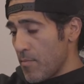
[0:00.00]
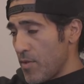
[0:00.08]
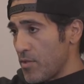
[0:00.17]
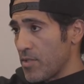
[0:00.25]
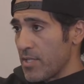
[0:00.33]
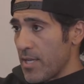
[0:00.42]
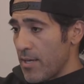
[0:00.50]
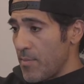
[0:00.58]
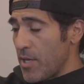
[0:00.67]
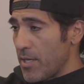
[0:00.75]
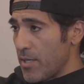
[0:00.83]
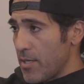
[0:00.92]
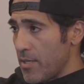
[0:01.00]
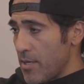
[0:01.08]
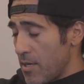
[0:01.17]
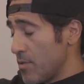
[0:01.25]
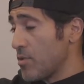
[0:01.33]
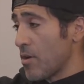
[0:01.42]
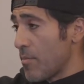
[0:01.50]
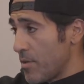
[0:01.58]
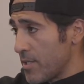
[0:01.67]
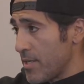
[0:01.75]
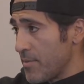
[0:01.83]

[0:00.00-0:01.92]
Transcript: There's a Santa Monica uh, Starbucks.